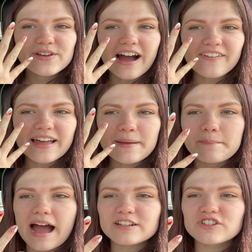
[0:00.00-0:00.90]
We got like
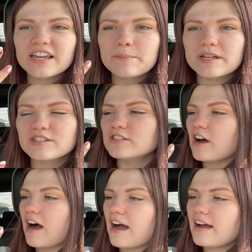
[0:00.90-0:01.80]
matching, but
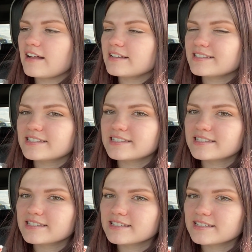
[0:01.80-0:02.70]
not. I was
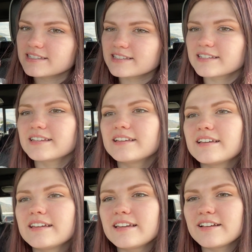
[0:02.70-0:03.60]
gonna say it's so cute.